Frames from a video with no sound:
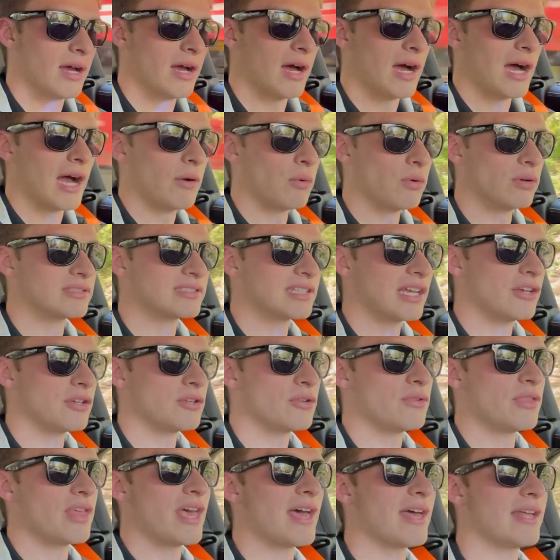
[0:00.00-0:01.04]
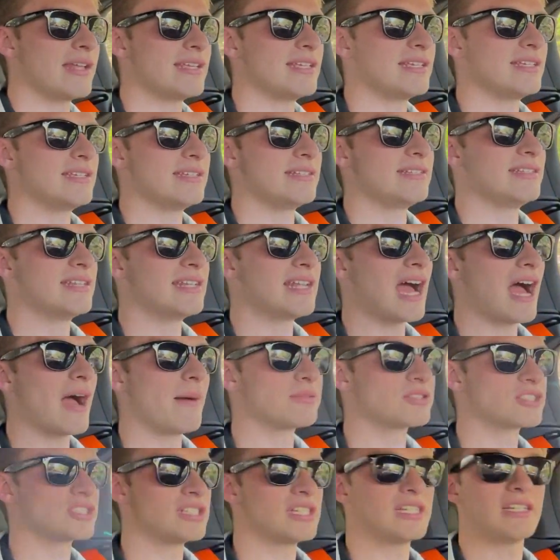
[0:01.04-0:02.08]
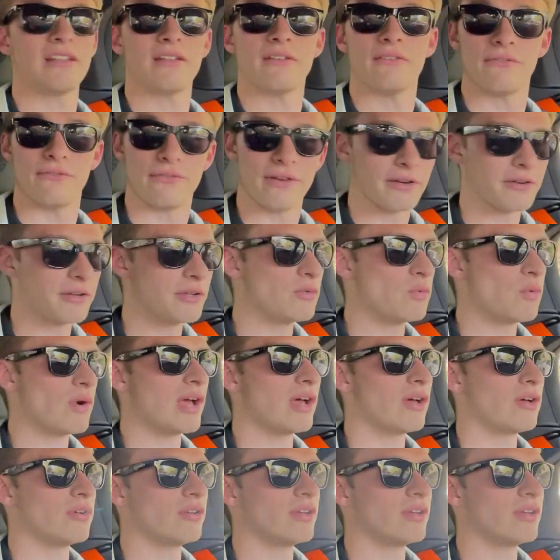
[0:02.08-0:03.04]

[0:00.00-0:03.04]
I will tell you that he did option it very well,